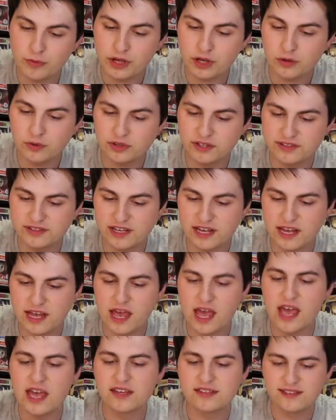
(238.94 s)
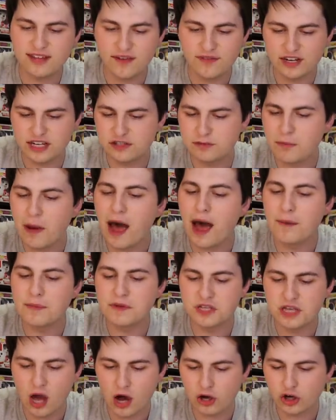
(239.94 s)
would be cool to see, 70s Bob,
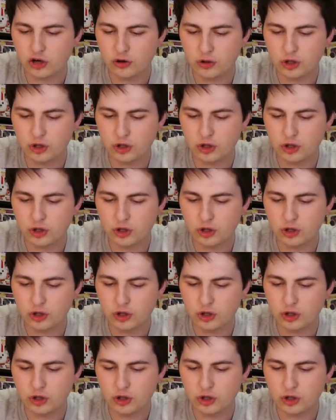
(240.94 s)
Young